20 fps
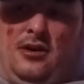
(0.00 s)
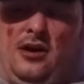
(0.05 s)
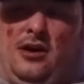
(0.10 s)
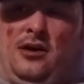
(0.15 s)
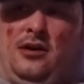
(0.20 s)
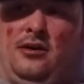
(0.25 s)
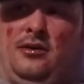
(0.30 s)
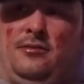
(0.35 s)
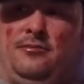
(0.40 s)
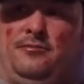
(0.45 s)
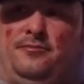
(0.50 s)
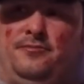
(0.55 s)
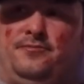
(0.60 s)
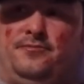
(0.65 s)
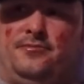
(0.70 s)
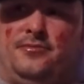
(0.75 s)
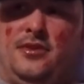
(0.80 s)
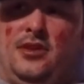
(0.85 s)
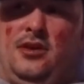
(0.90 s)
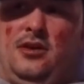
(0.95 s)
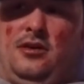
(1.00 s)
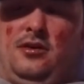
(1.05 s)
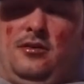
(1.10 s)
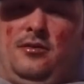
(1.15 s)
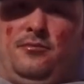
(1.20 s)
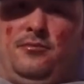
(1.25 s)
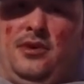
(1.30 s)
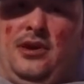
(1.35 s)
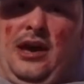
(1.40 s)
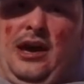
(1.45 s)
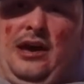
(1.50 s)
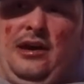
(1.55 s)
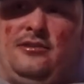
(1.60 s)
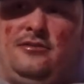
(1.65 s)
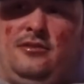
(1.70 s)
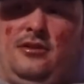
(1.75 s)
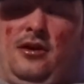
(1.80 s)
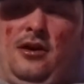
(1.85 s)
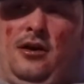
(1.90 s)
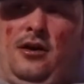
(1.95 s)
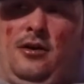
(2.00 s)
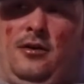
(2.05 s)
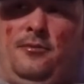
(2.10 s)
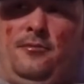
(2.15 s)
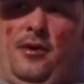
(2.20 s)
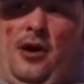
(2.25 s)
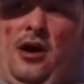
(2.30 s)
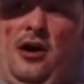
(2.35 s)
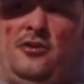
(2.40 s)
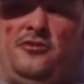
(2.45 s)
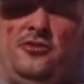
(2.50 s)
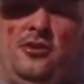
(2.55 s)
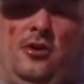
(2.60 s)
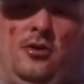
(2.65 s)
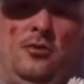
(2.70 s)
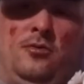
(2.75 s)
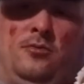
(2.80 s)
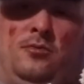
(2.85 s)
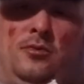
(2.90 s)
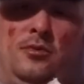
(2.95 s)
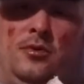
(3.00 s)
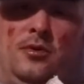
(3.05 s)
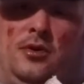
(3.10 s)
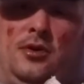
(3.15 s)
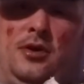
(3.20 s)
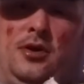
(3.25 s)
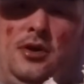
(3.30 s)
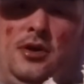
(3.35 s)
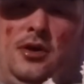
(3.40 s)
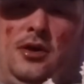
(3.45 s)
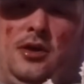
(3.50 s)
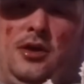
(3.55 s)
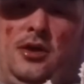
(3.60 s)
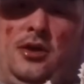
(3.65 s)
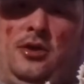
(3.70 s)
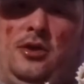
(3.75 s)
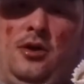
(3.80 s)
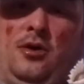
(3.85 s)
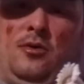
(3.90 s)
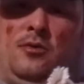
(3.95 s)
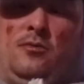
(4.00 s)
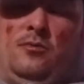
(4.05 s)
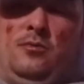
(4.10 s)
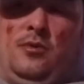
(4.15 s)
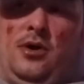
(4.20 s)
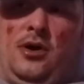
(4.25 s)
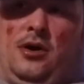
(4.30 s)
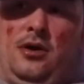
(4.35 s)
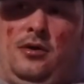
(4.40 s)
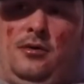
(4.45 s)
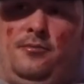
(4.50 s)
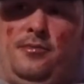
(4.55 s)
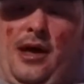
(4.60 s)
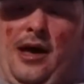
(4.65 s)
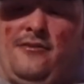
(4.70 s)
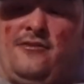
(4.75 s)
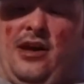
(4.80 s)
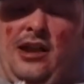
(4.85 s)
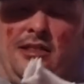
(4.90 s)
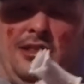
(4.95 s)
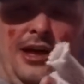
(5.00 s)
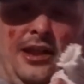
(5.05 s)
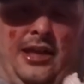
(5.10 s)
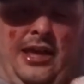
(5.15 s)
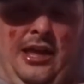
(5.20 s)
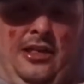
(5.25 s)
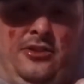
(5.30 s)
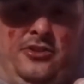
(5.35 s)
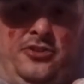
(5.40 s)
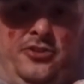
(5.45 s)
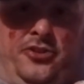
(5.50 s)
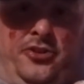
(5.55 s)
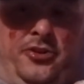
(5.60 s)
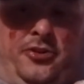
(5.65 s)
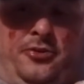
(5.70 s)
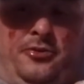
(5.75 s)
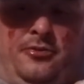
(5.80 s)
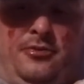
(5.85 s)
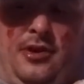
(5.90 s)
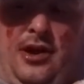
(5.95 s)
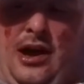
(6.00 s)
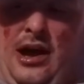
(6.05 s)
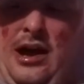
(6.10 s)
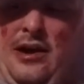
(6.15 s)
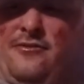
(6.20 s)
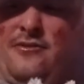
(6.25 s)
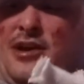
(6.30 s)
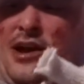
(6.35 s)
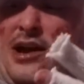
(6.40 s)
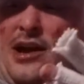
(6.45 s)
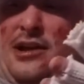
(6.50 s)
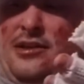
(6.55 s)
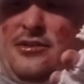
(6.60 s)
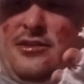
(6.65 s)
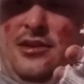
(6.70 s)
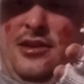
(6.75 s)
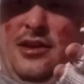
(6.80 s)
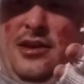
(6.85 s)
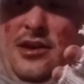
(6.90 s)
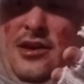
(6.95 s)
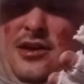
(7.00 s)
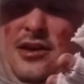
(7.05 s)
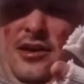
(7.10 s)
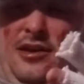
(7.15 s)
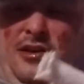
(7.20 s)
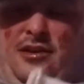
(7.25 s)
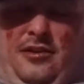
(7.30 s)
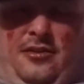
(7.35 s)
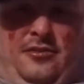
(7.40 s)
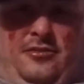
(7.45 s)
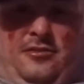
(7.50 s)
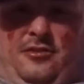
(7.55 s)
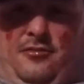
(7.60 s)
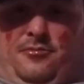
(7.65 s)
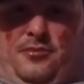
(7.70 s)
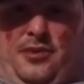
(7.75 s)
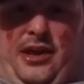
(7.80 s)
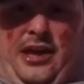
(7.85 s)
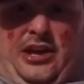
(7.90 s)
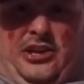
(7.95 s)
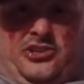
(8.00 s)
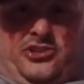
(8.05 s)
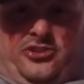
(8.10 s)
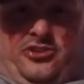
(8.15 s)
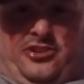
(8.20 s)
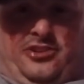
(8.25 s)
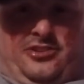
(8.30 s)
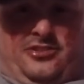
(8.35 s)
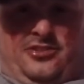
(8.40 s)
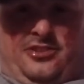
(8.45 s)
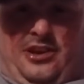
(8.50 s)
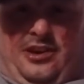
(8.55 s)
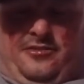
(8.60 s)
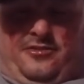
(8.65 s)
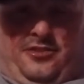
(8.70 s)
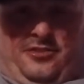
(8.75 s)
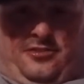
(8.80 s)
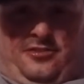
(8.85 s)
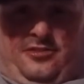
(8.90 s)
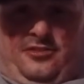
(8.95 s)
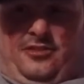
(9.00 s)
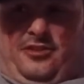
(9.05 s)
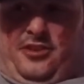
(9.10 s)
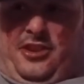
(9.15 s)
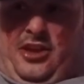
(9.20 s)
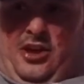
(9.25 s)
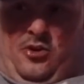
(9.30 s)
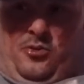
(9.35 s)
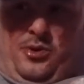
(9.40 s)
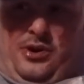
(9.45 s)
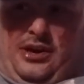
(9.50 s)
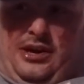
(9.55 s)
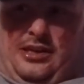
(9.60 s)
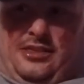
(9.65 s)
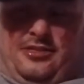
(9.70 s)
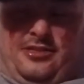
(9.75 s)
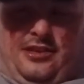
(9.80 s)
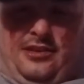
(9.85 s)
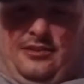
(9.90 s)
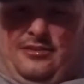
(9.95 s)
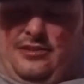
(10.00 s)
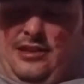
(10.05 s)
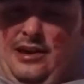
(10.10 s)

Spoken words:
But guys, also, I've got a lot of healing to do. I've got some insurance stuff to deal with and